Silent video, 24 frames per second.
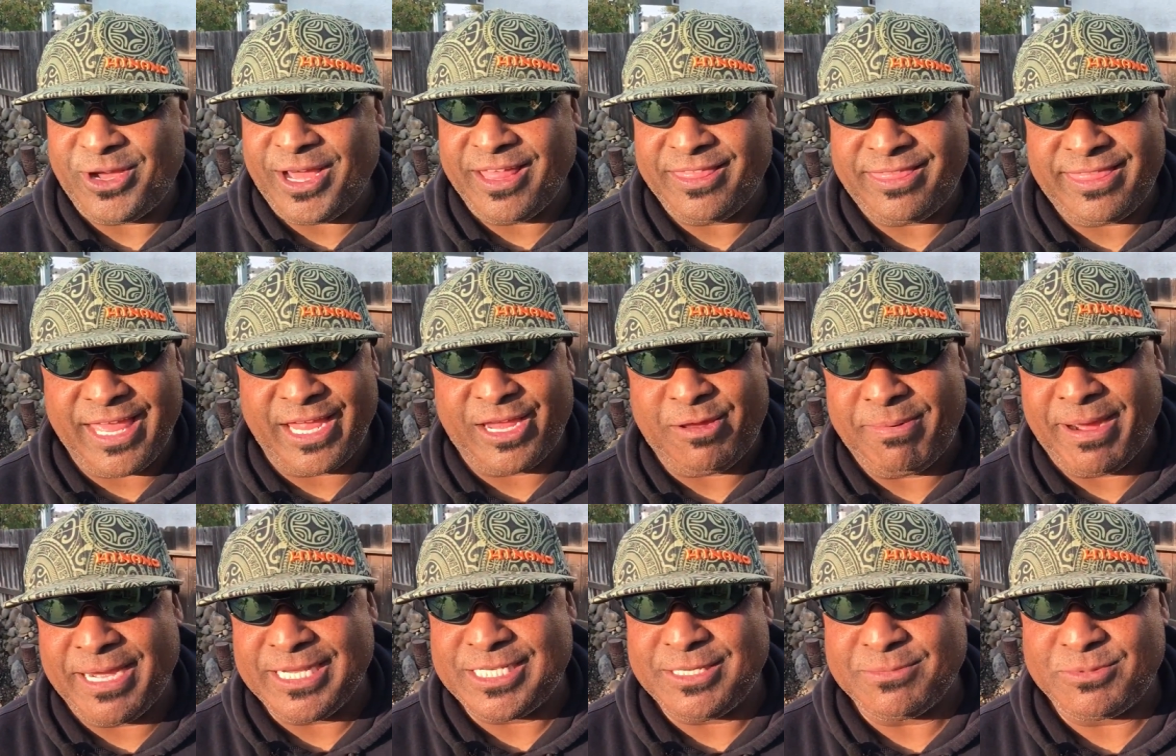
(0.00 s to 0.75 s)
I thank
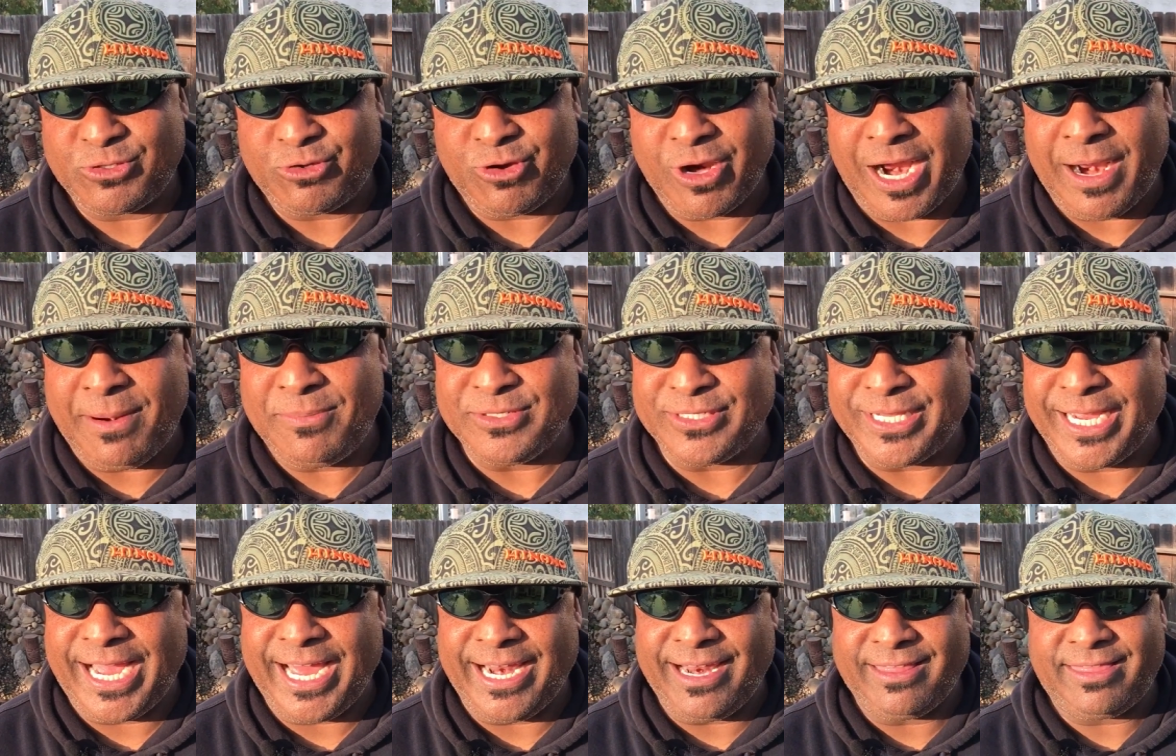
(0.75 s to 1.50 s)
my subscribers.
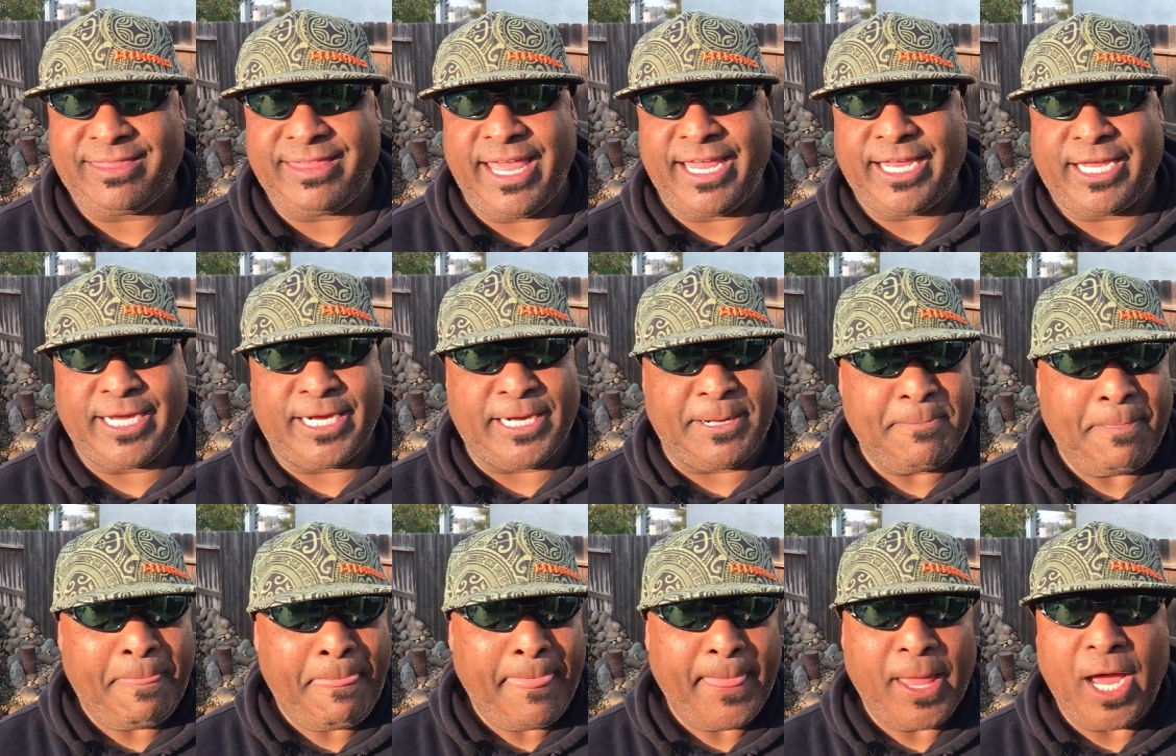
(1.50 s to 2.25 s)
I got to thank uh,
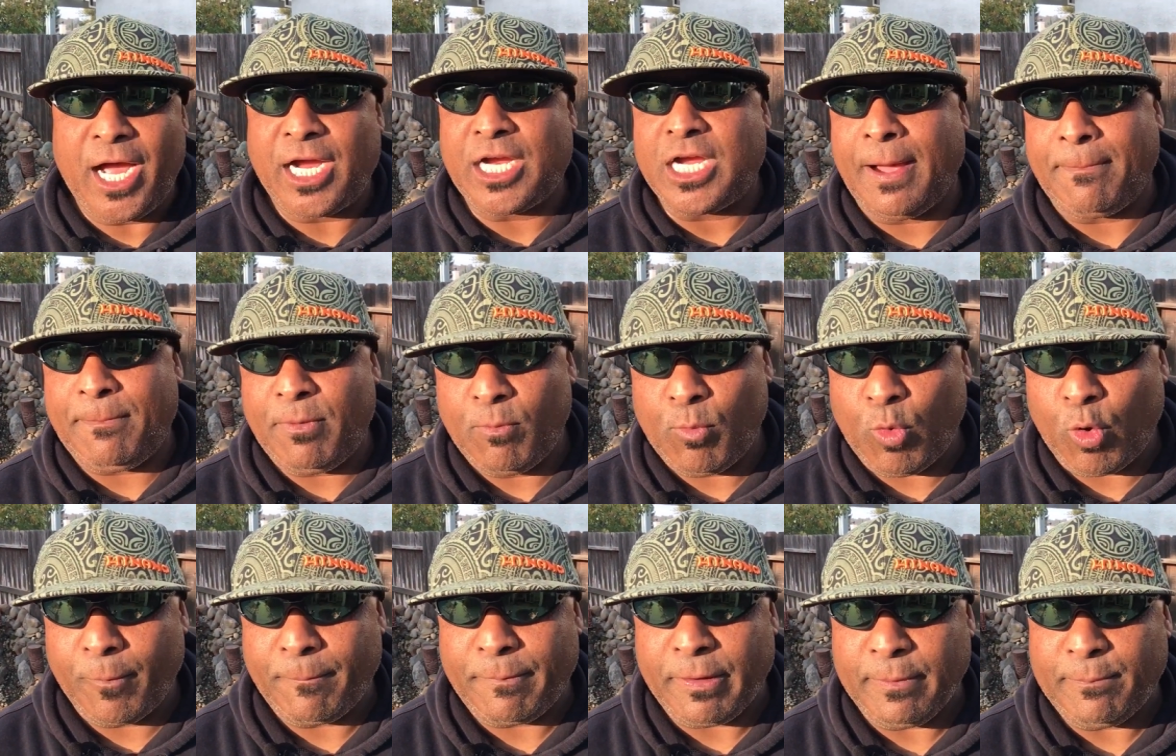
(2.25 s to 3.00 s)
a couple
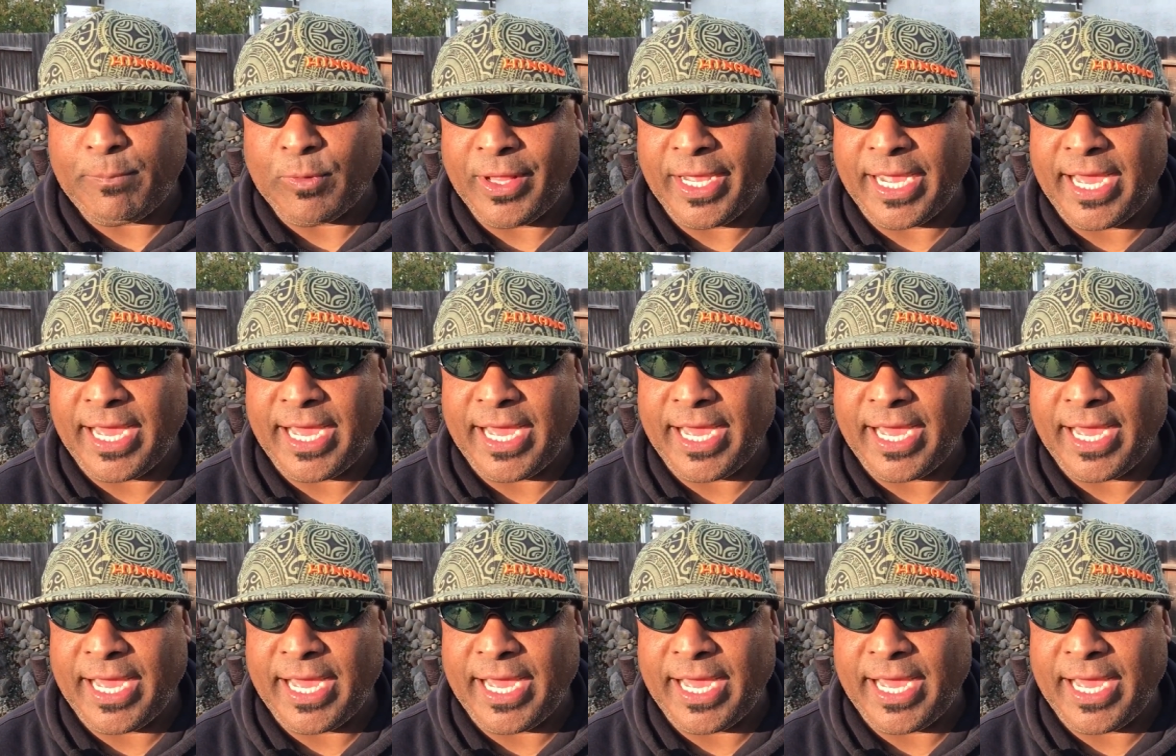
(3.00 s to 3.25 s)
more people.